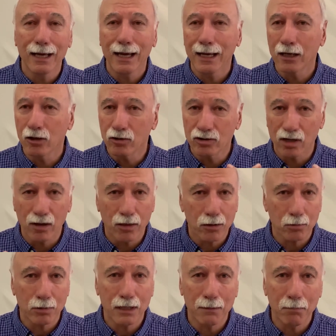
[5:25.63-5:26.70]
He goes on
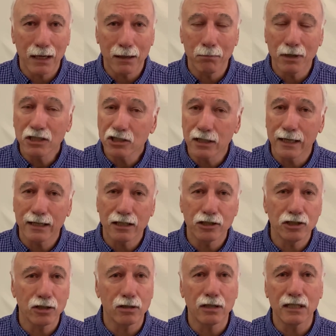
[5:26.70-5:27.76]
3 big missionary
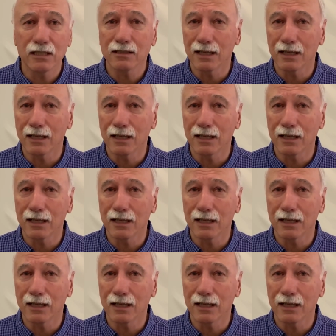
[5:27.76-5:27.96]
journeys.